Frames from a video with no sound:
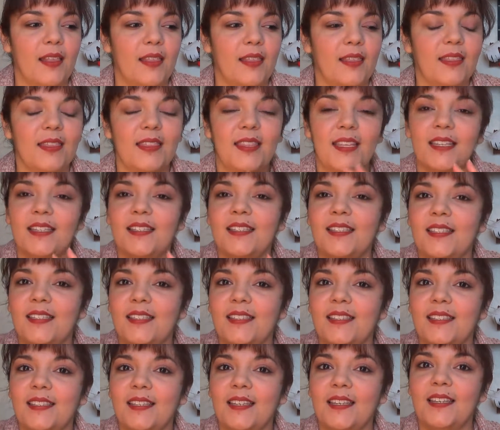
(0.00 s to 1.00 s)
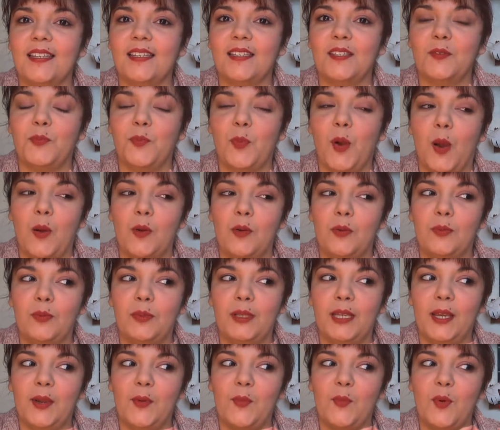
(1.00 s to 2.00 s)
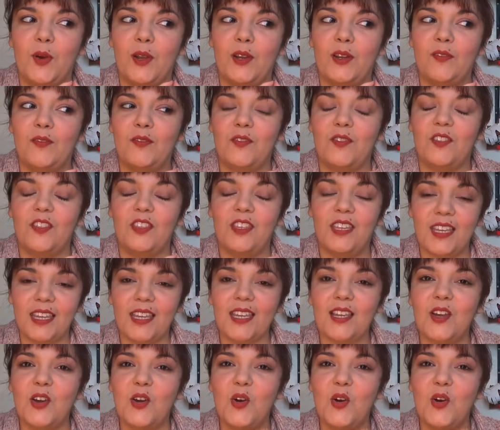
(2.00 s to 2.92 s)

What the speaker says: This is probably one of the